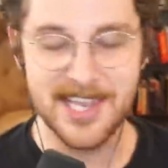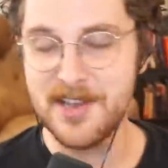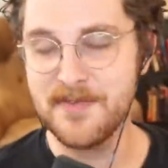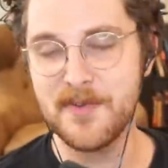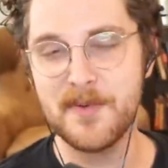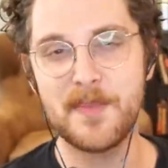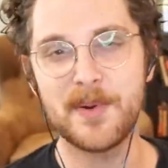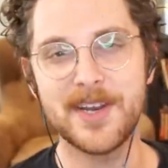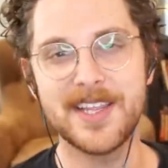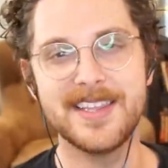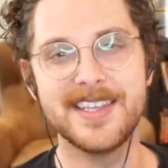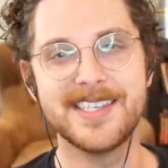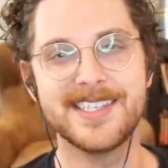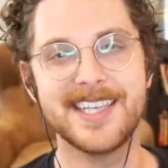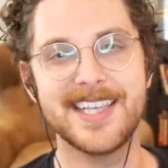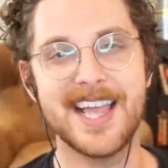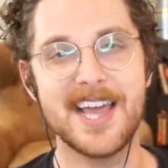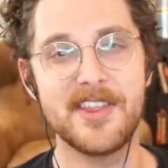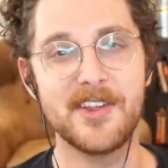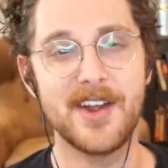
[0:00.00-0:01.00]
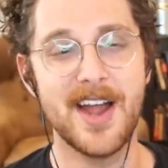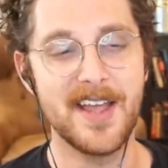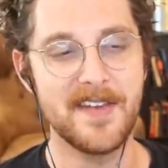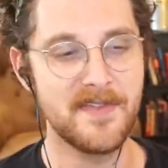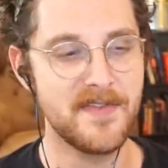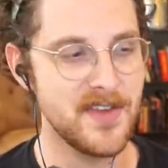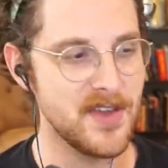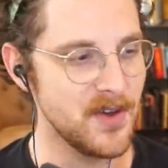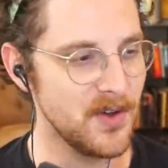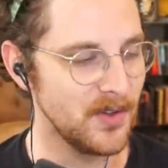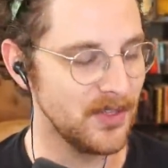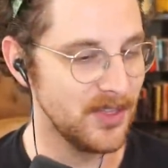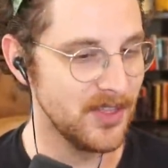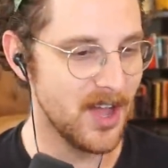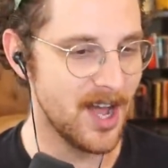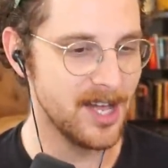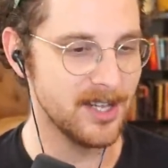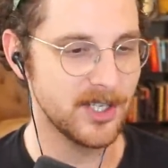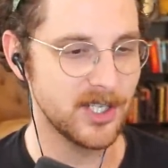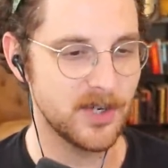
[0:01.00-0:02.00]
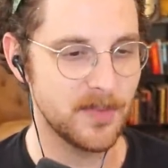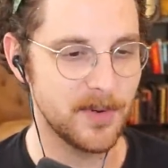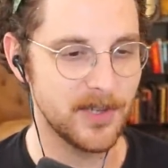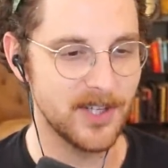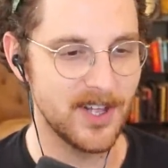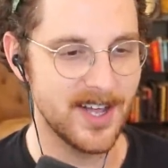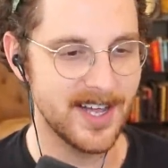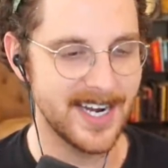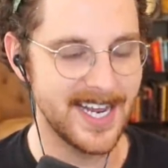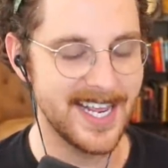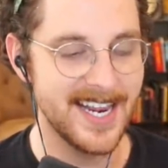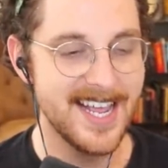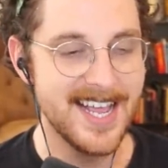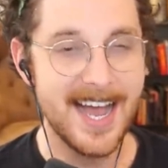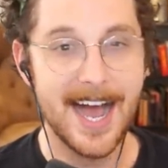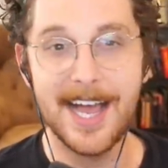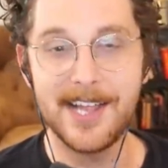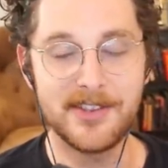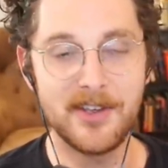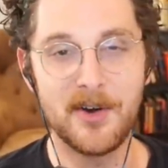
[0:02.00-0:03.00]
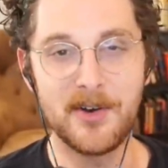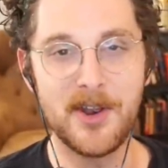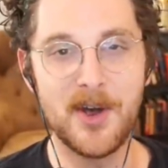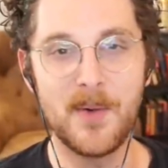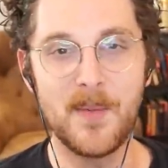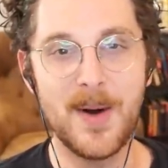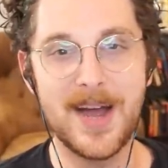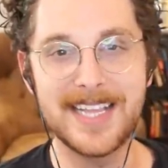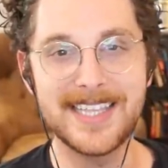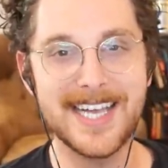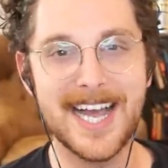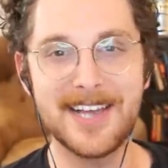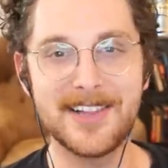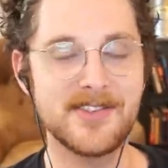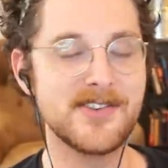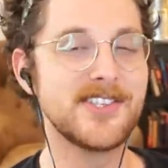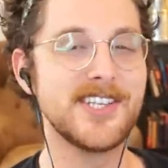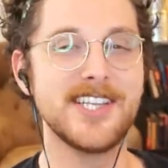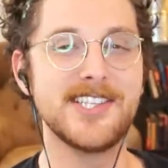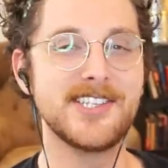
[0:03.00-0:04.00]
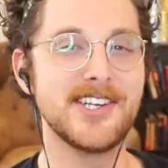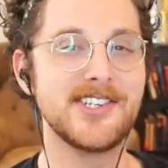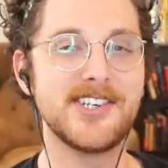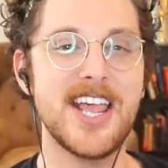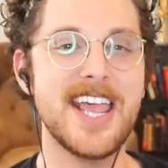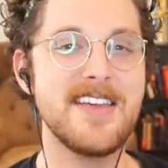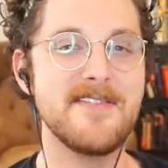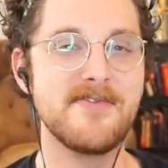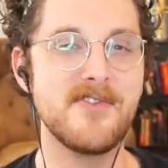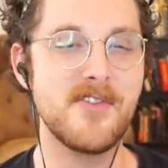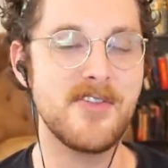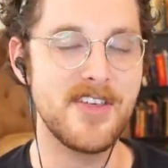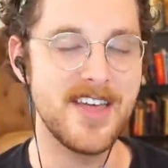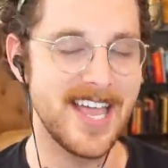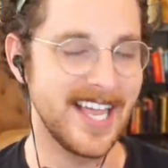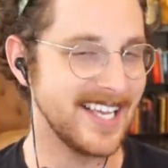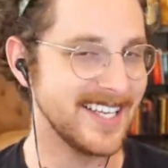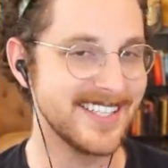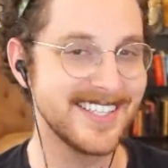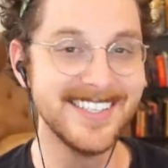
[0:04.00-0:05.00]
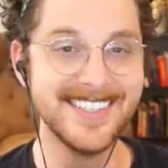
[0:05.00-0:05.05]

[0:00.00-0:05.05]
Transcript: you for putting this together. I feel knowledgeable on it. I don't know why Tyler said such hateful things,